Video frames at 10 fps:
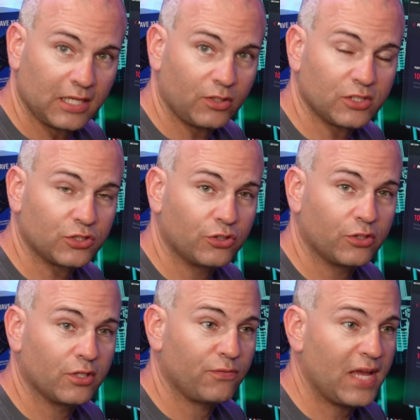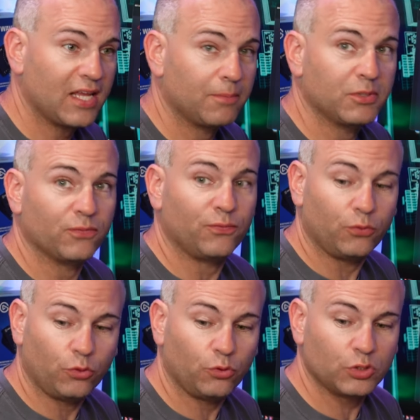Now let's turn the fan up to
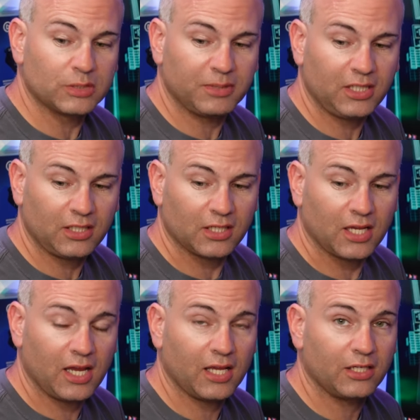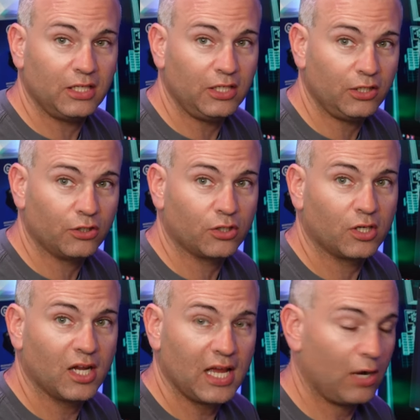full speed and
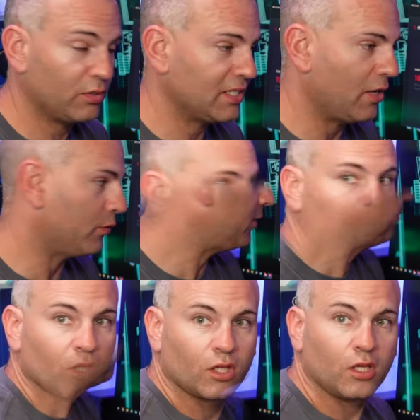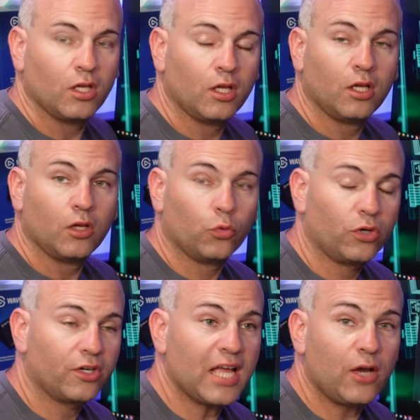hear how it sounds. We
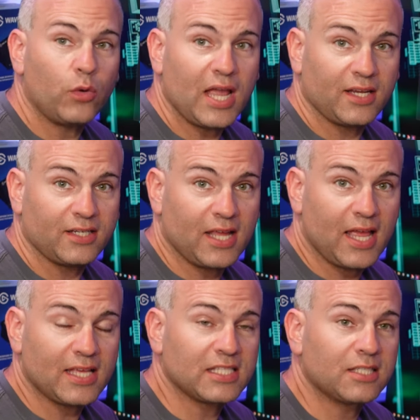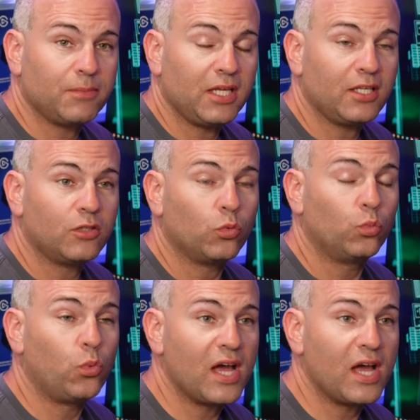are now at an estimated